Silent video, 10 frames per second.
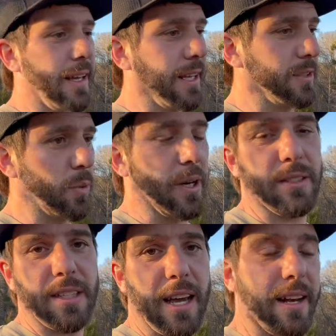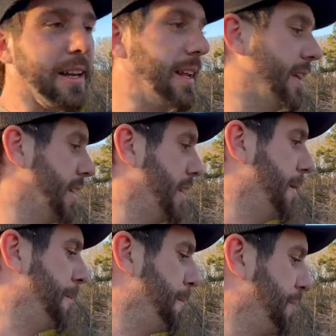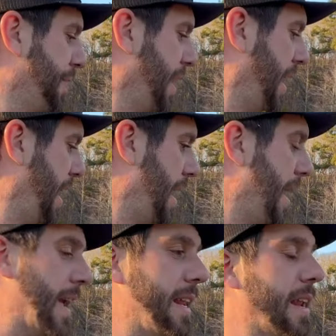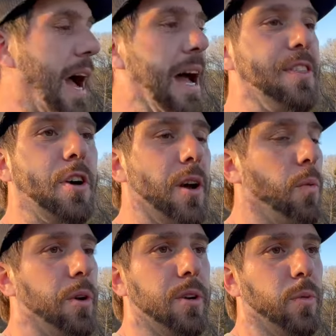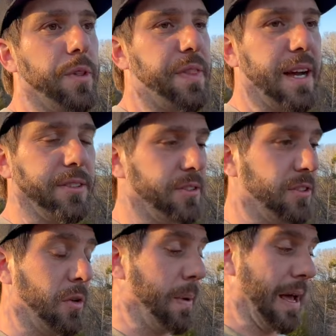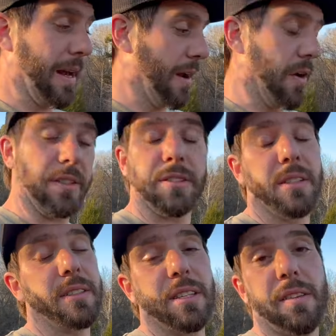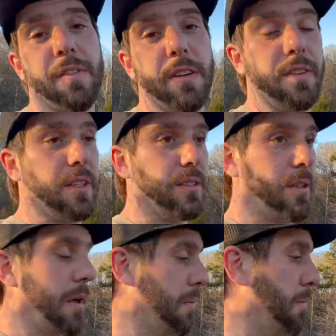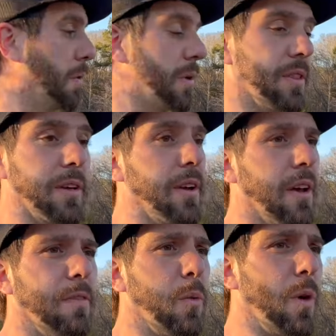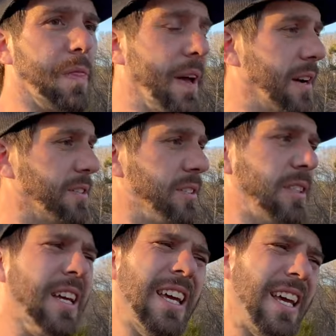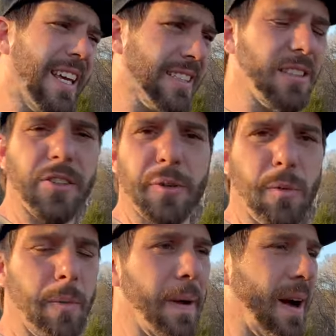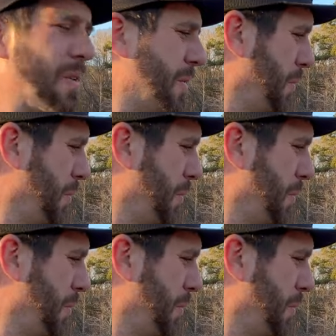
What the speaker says: is where it's at. I thought I wanted a 1000 so bad, and honestly this 850 is more than enough. A 1000 is a little more power,